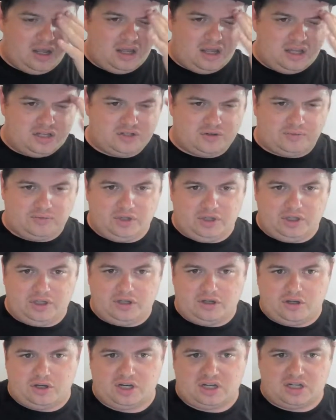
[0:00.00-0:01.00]
is a really
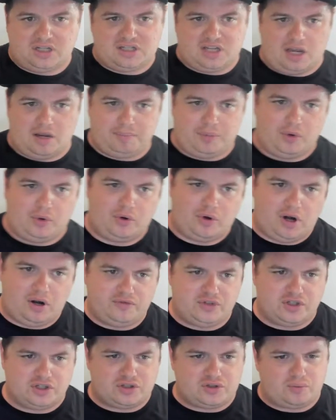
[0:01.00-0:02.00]
good example of
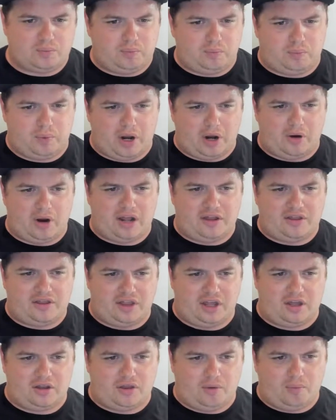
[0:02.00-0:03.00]
just where I
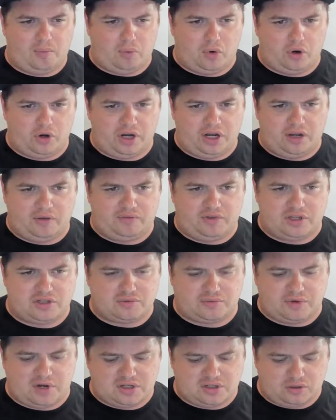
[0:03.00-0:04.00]
think the wording of
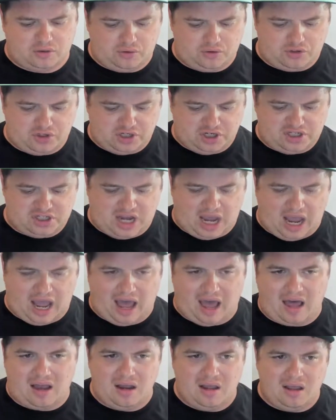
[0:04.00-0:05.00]
this resolution is at.